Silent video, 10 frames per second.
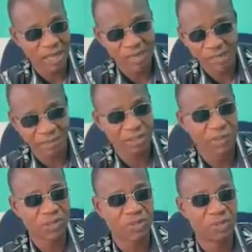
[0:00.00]
any
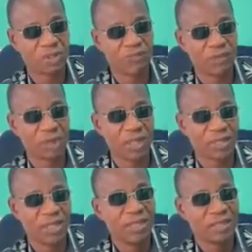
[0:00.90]
response they will give it to us,
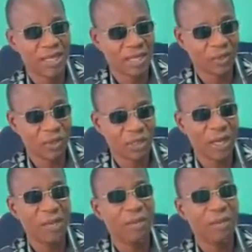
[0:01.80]
they are in order.